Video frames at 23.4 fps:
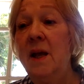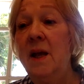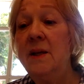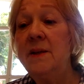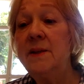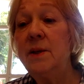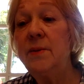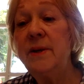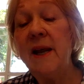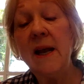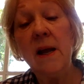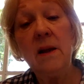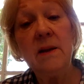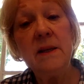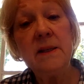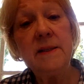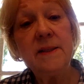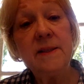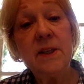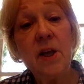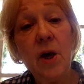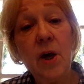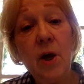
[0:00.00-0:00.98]
So now
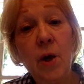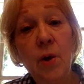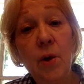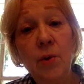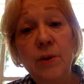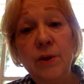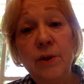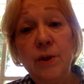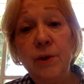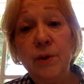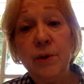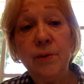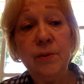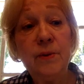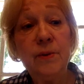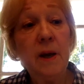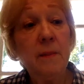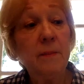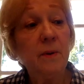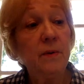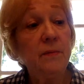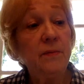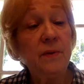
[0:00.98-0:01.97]
let's go to
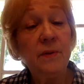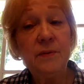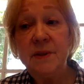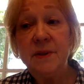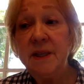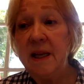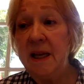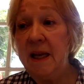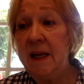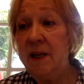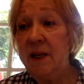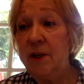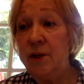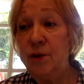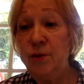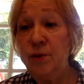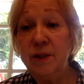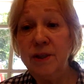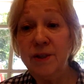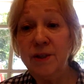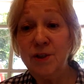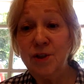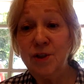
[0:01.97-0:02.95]
number 15 and do
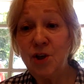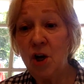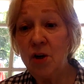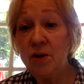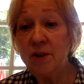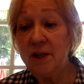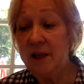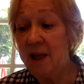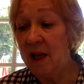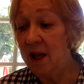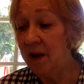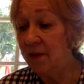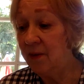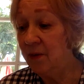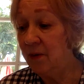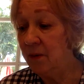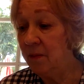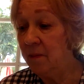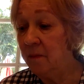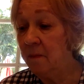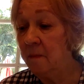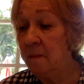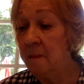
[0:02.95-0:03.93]
this chart together.
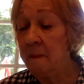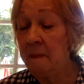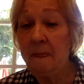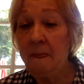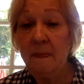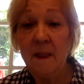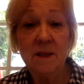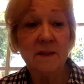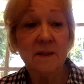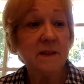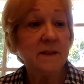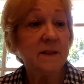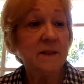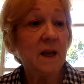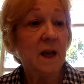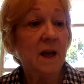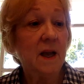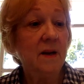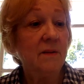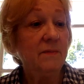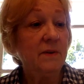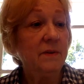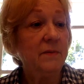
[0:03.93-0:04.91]
This is
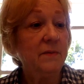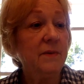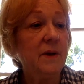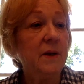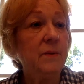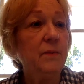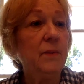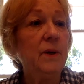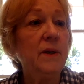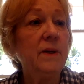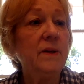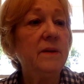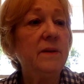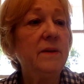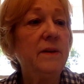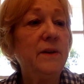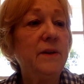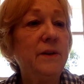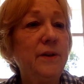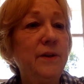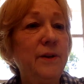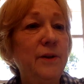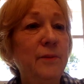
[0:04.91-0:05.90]
kind of a fun one
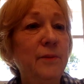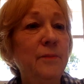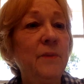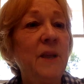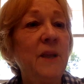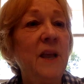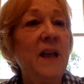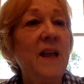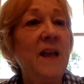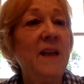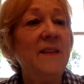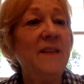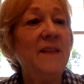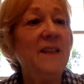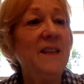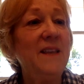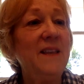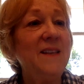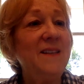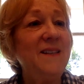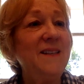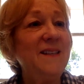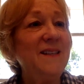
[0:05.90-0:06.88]
to do.
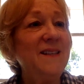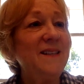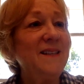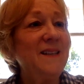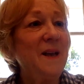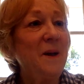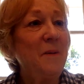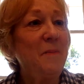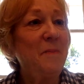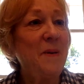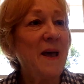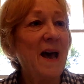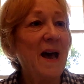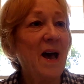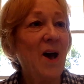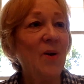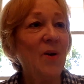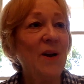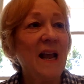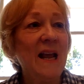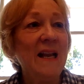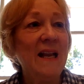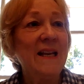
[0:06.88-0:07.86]
This is
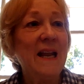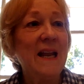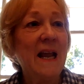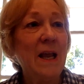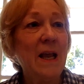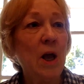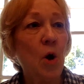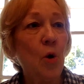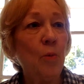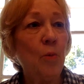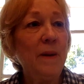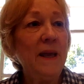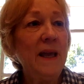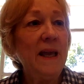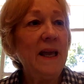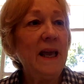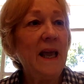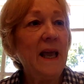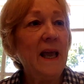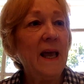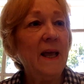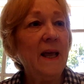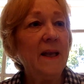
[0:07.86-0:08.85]
about Naomi
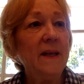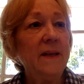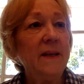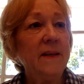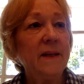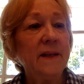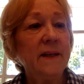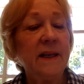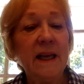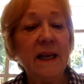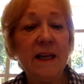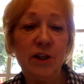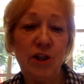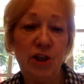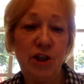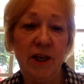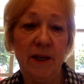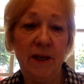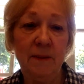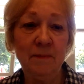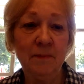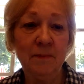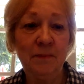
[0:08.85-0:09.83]
and
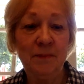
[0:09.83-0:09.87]
Takeshi.